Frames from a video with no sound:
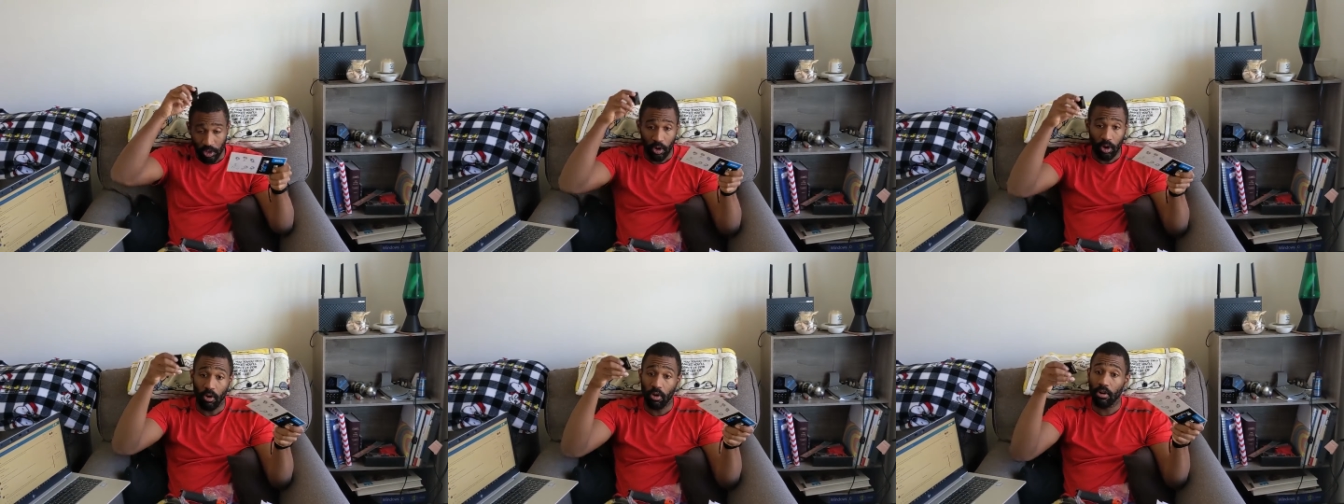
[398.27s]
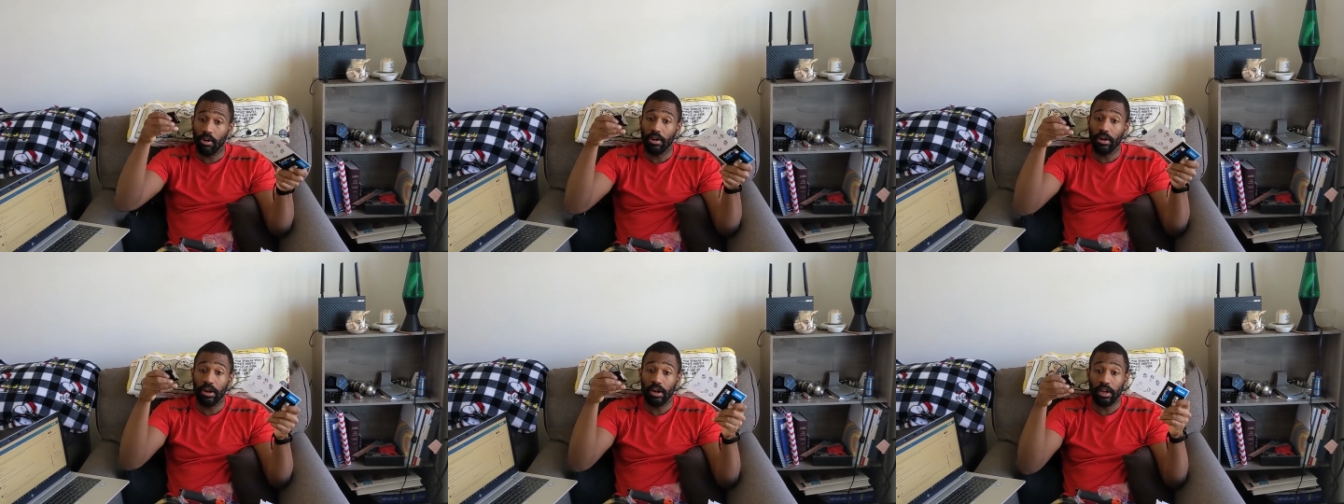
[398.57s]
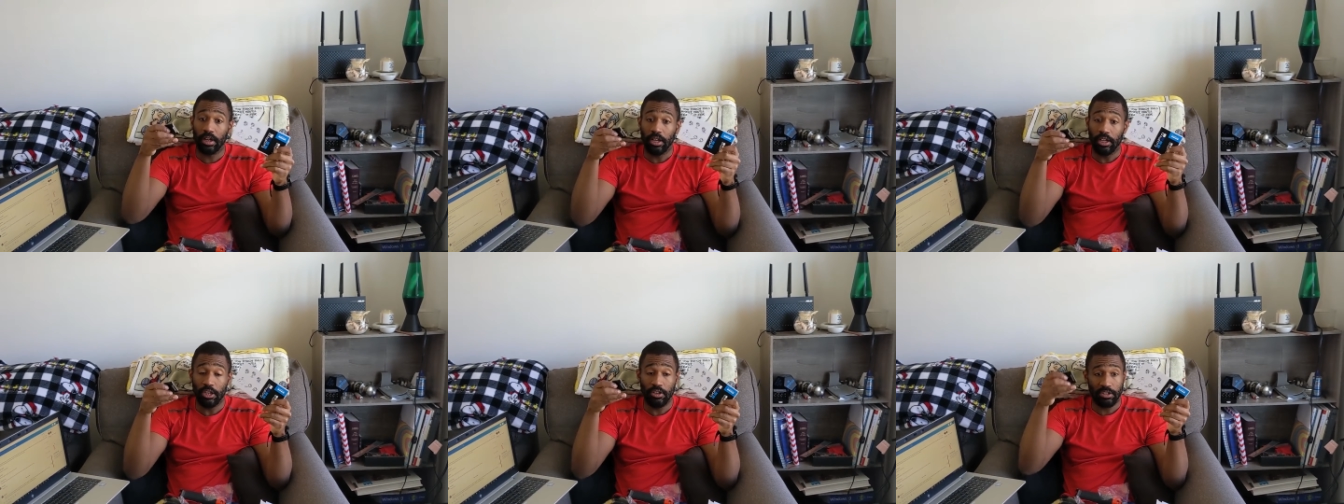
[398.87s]

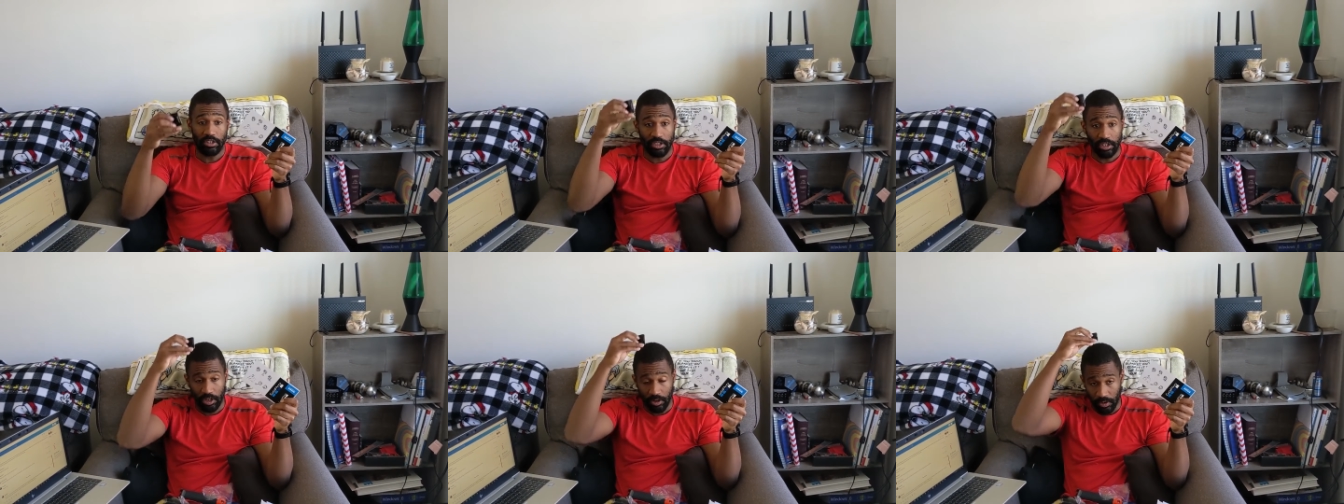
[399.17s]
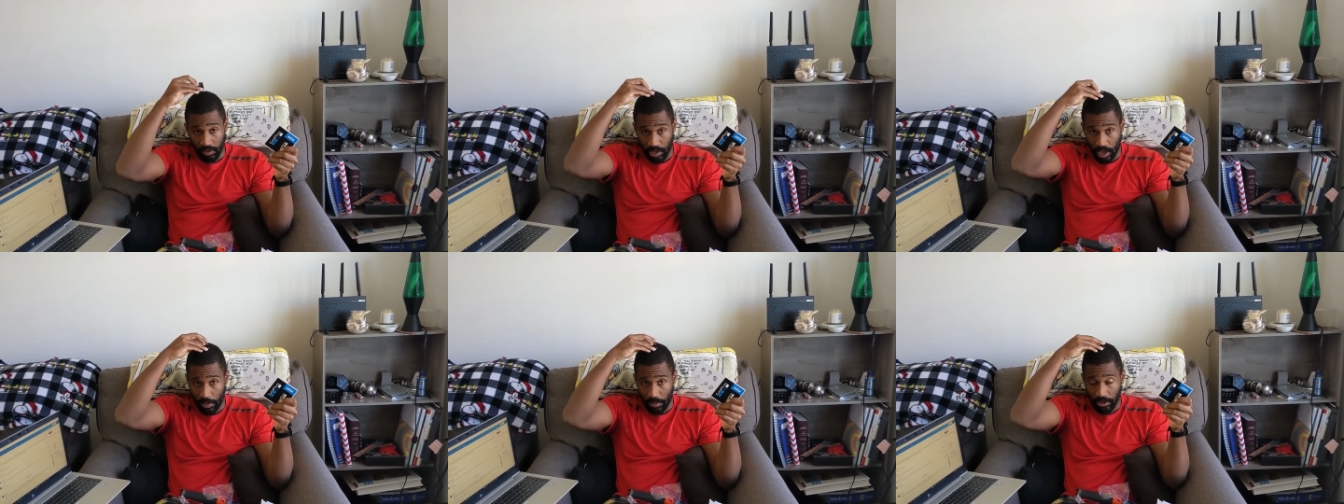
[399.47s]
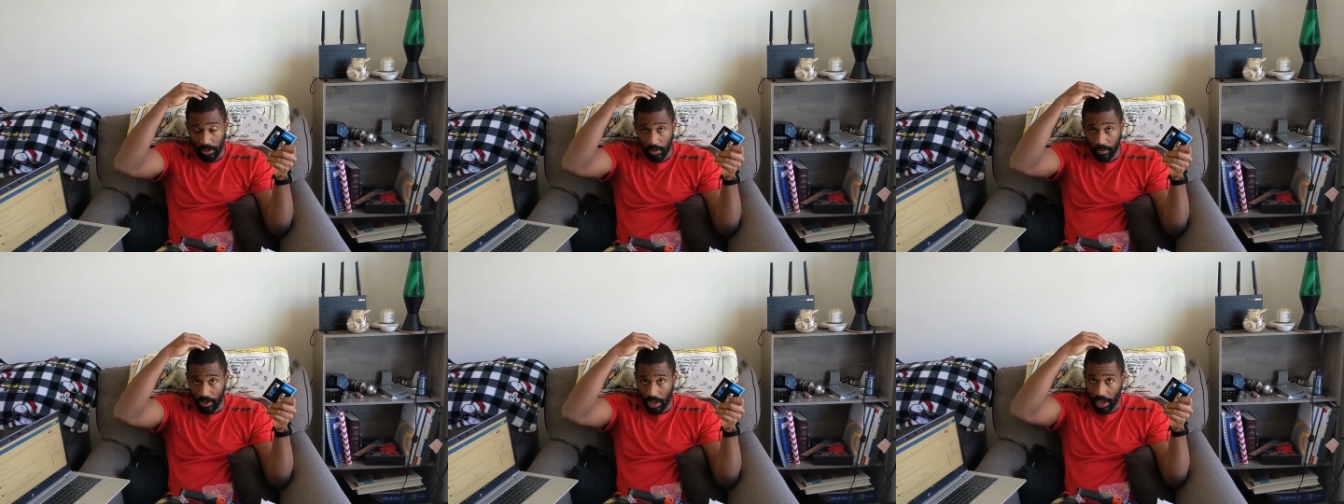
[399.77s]
Or you can stick it on top of
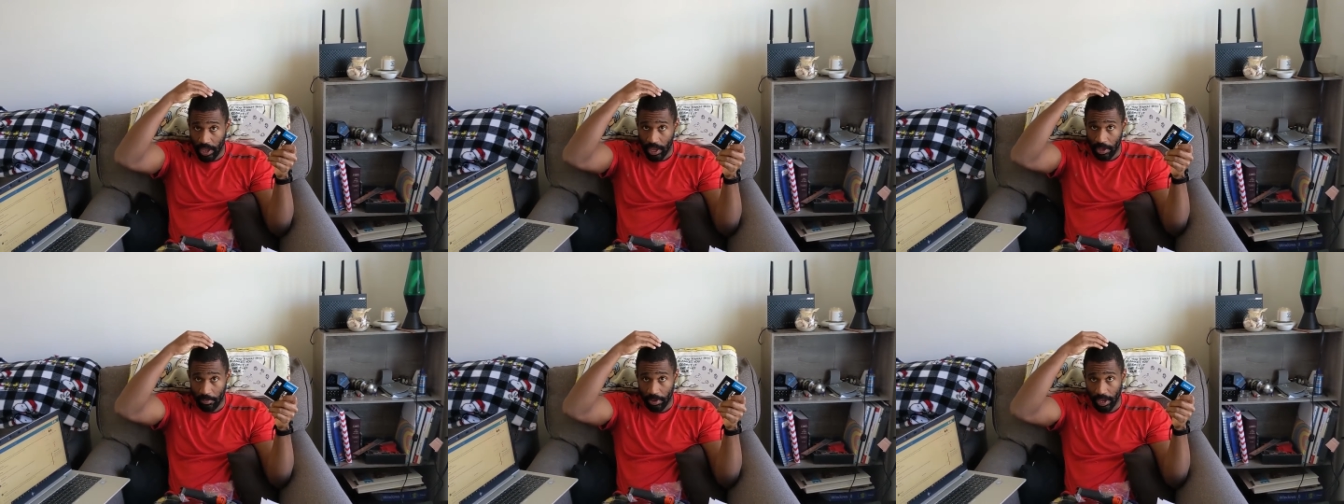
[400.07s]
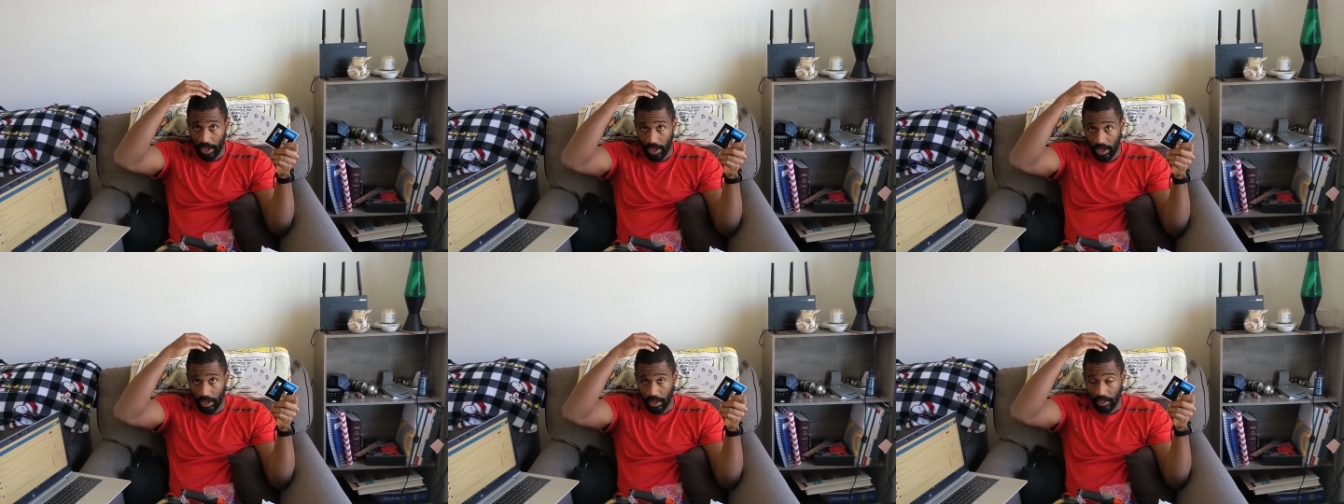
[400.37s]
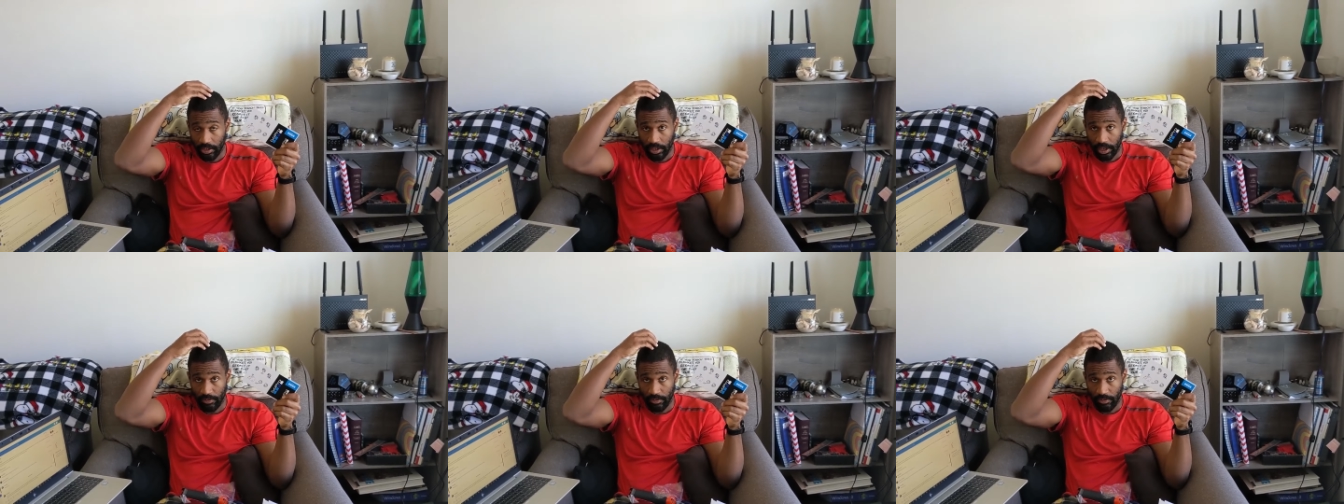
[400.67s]
your damn head